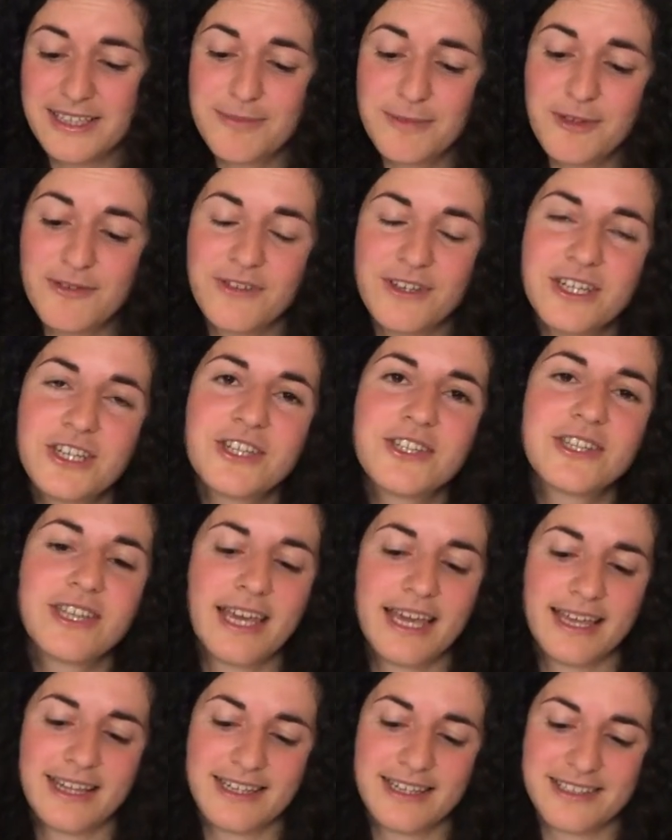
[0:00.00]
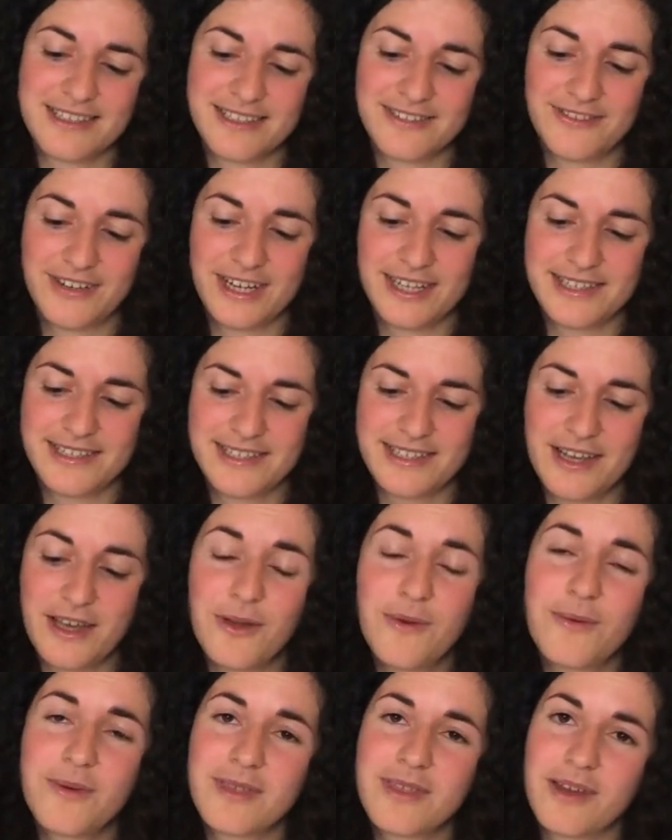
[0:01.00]
Let me finish the endless advice
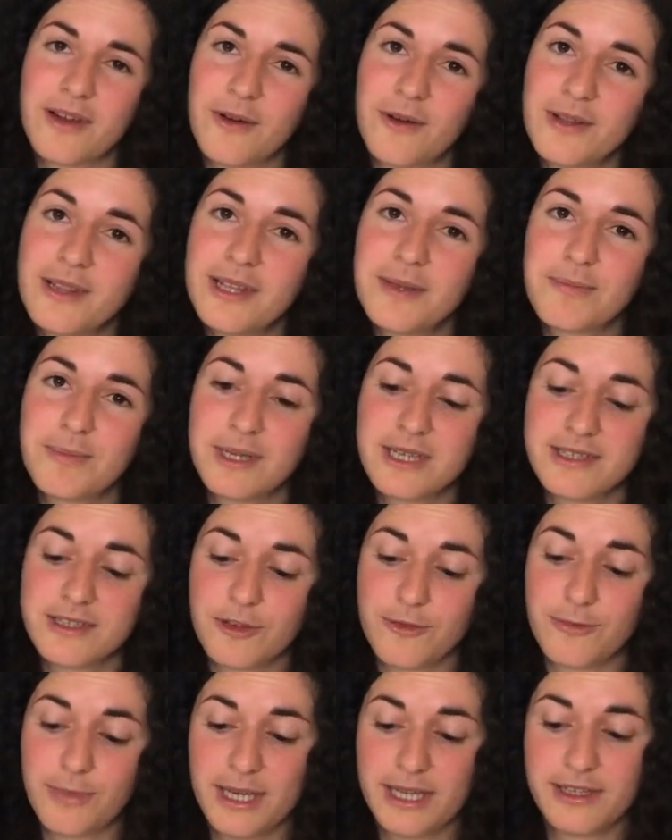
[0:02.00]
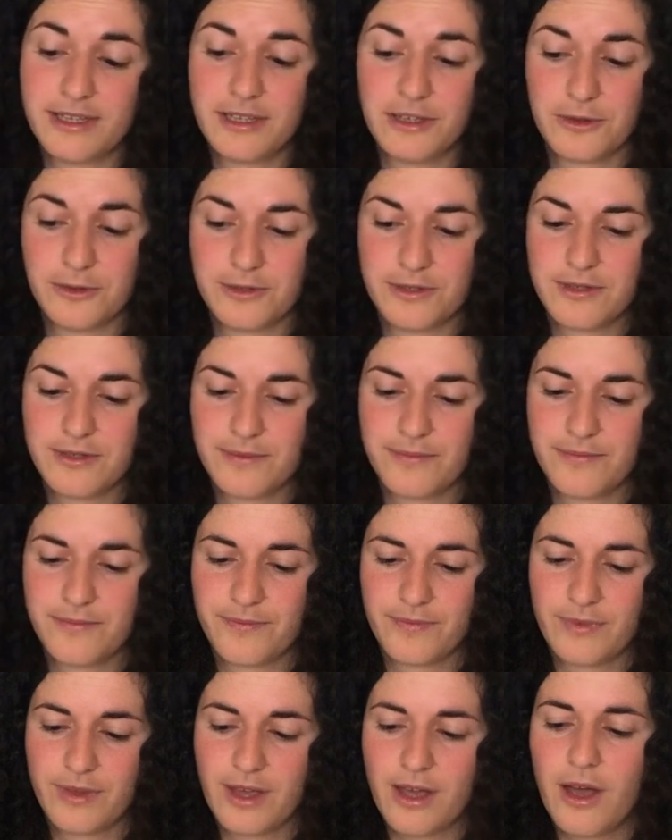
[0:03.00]
with the only piece of bad news.
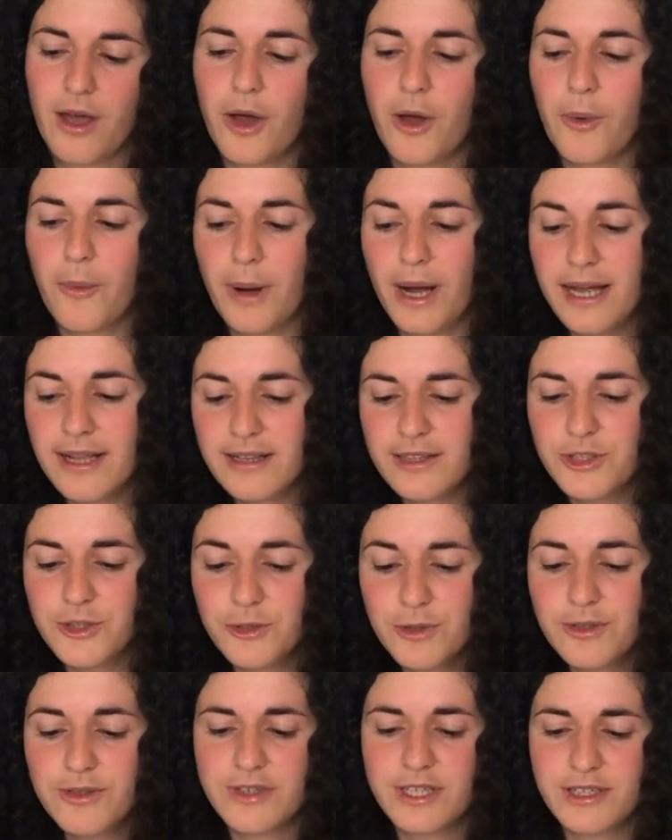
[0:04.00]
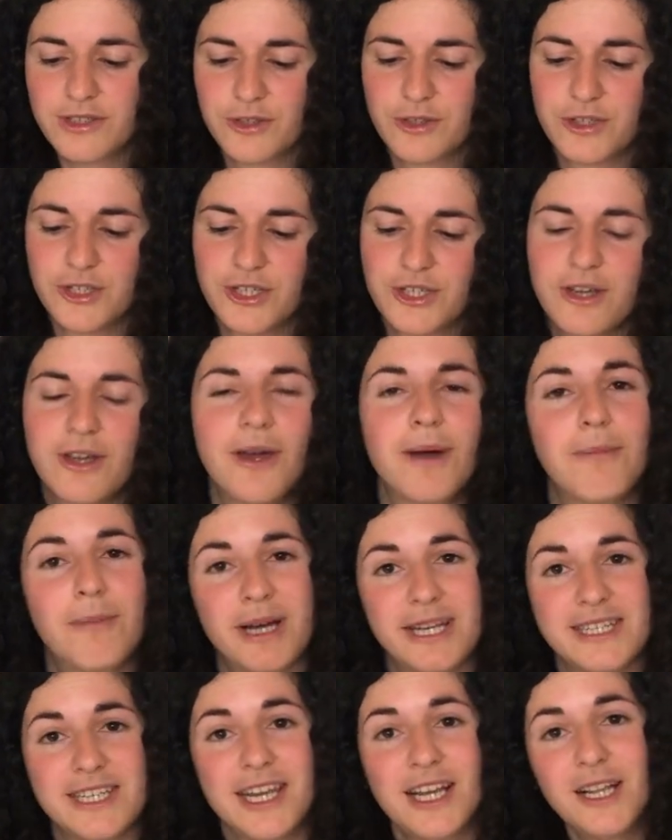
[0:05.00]
While doing research
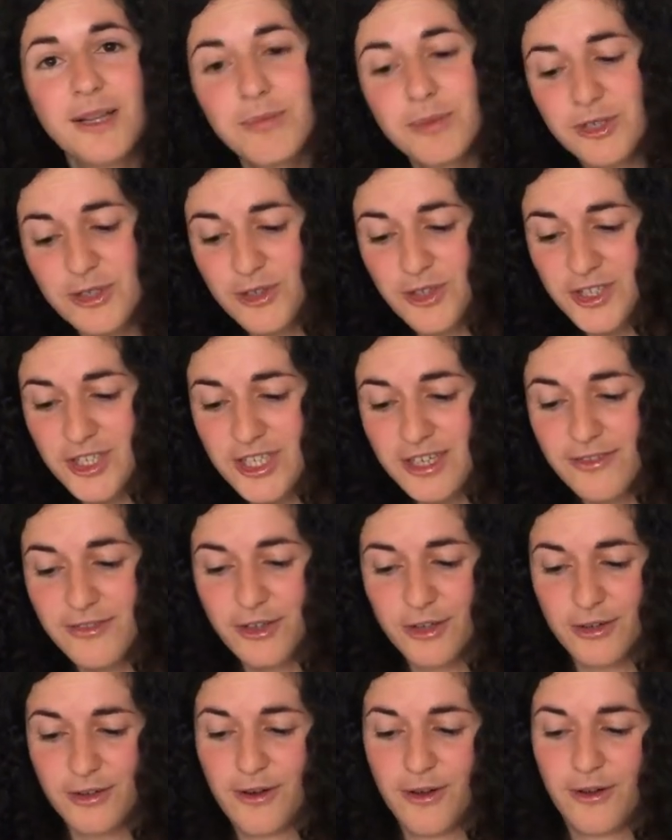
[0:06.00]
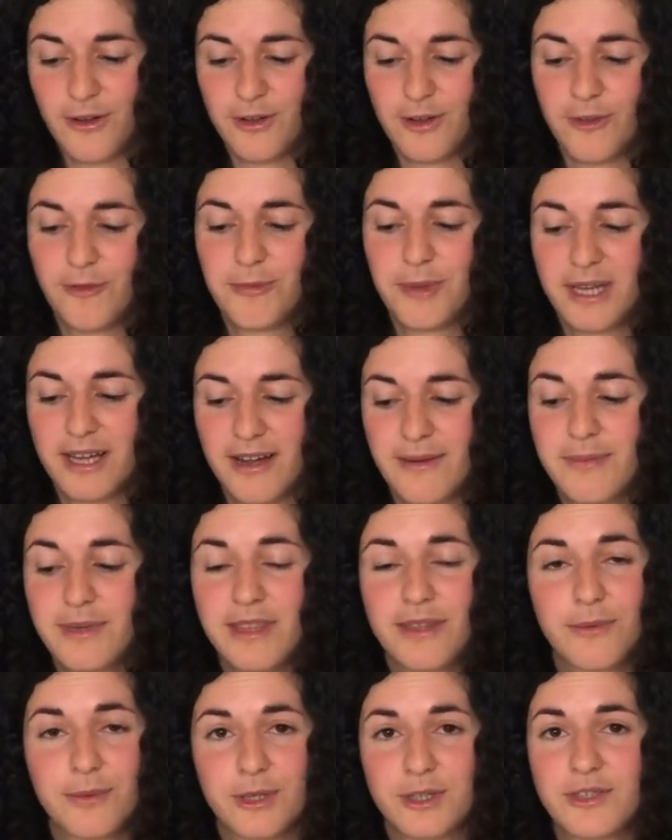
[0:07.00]
might help to achieve your goal of
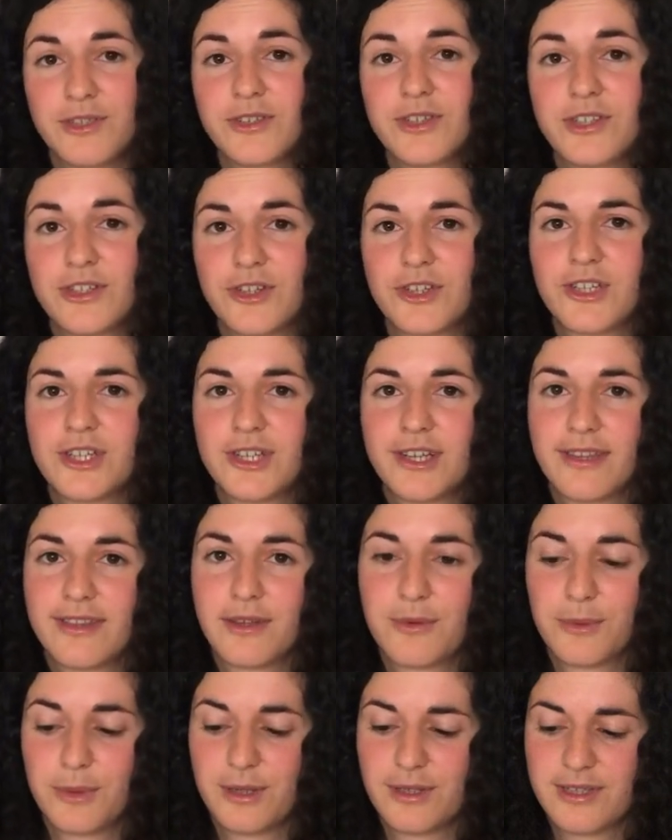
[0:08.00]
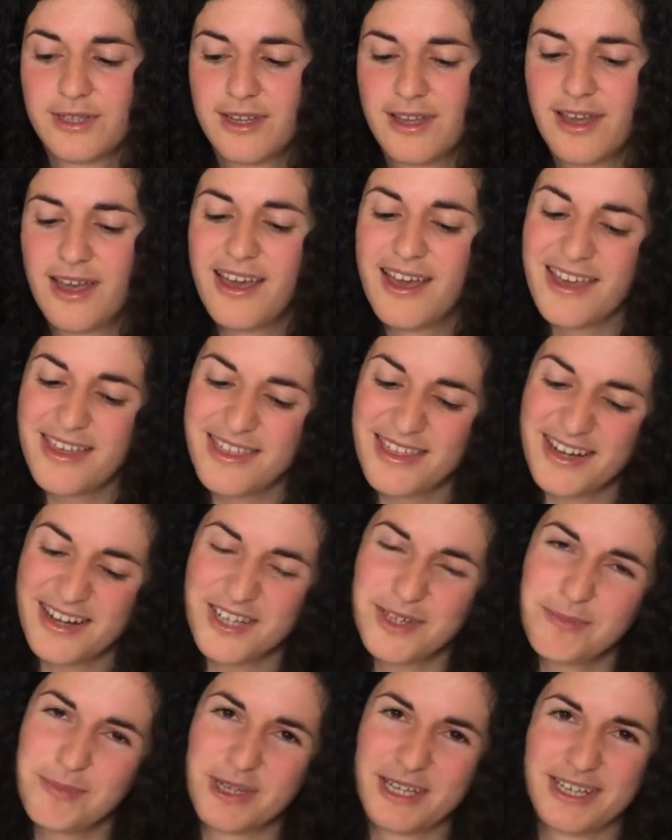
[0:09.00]
becoming the worst researcher in the world,
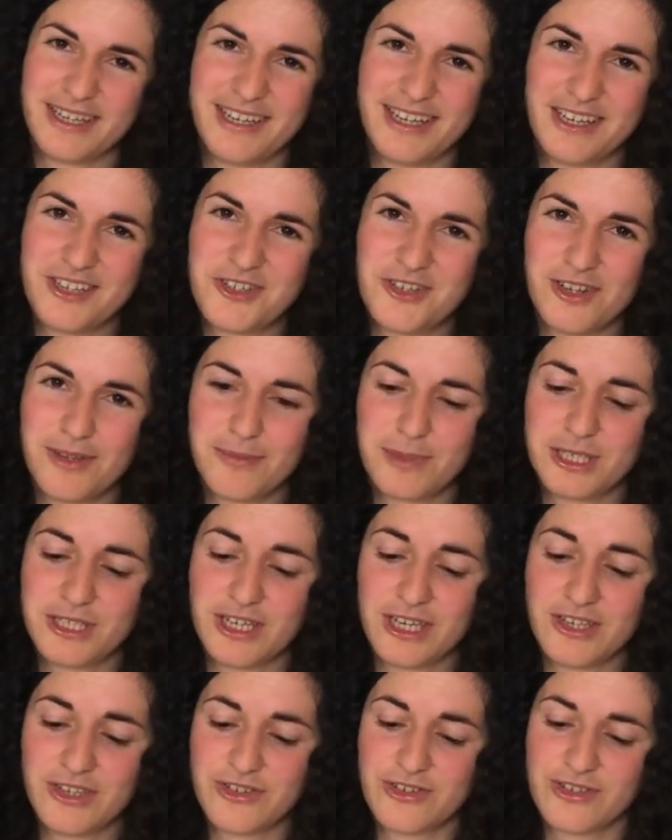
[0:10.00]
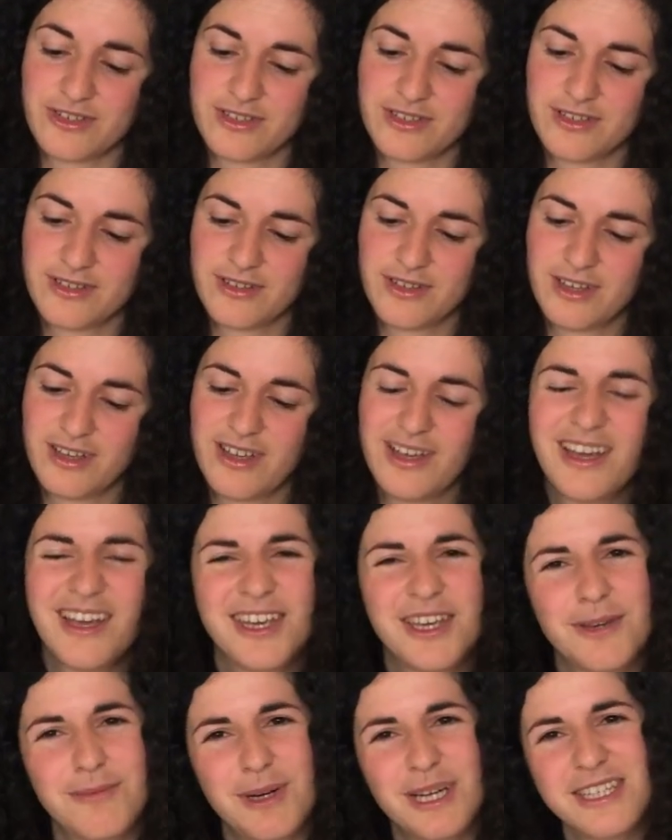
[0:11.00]
therapy can actually be dangerous.
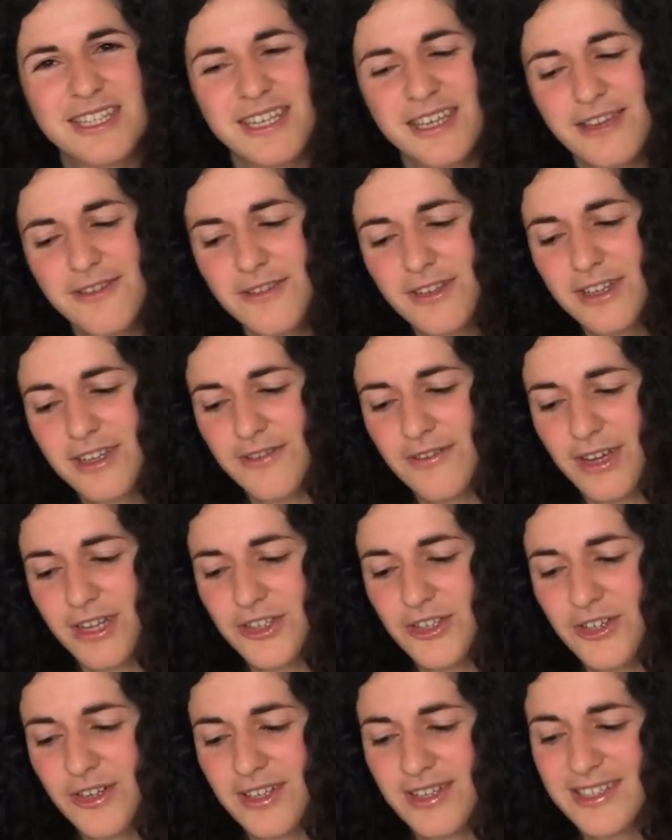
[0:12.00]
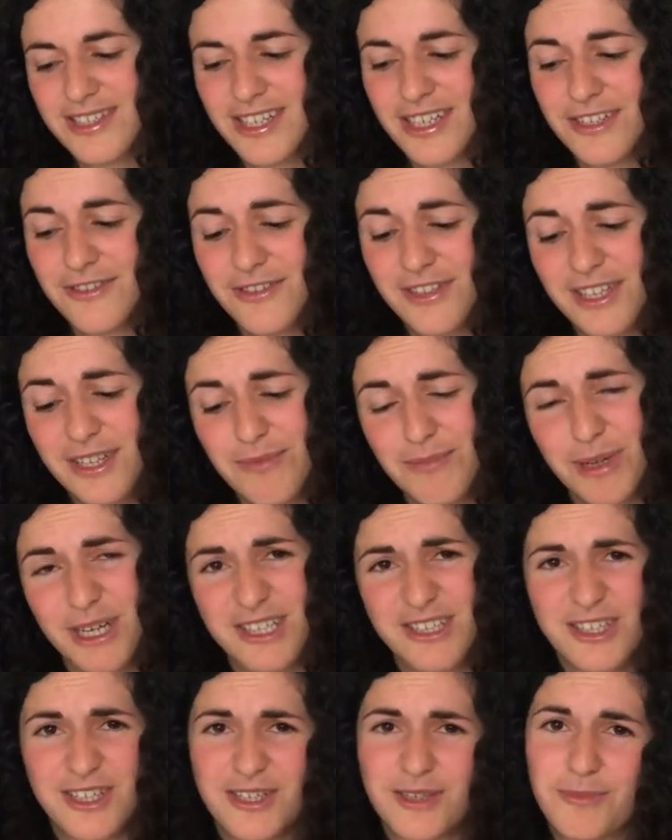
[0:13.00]
You might even eventually start feeling
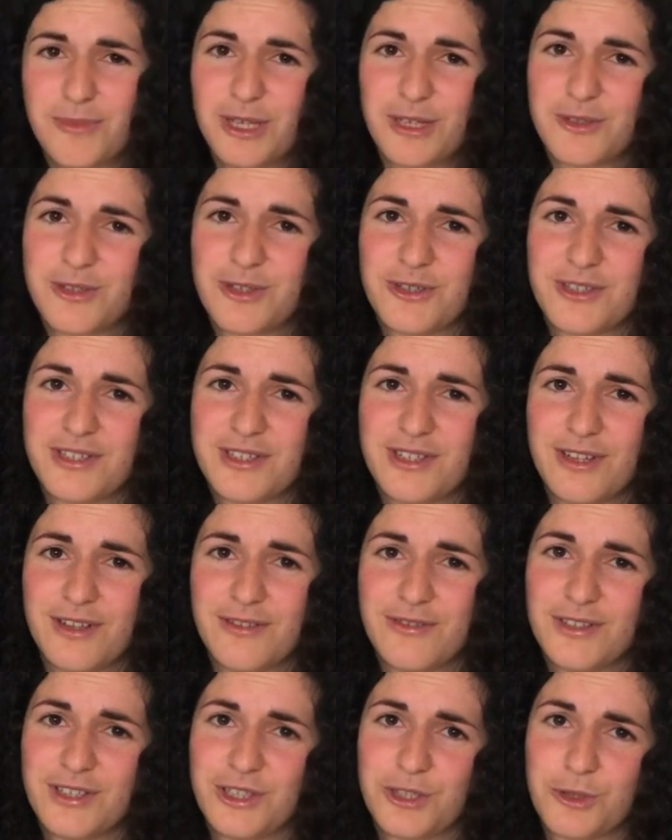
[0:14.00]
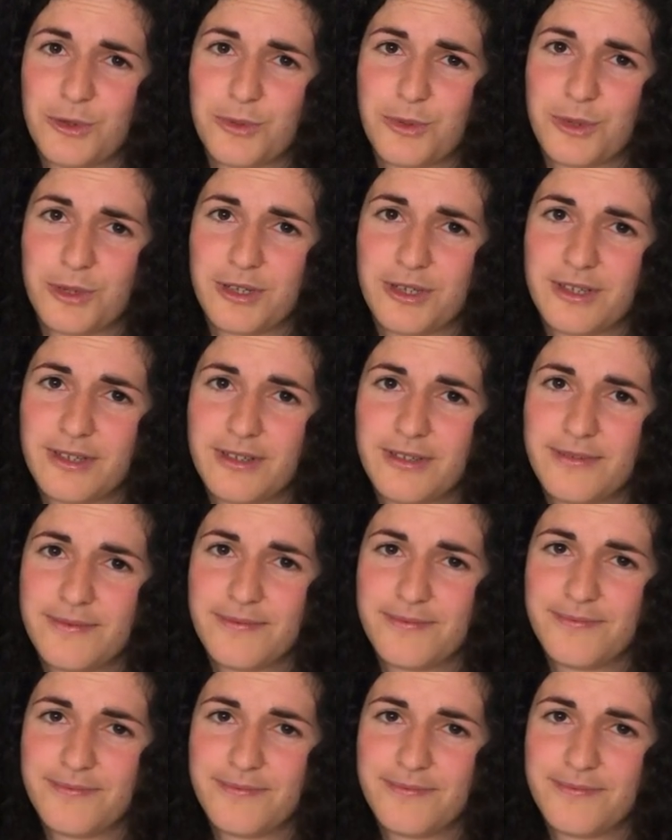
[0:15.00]
better about yourself and your work.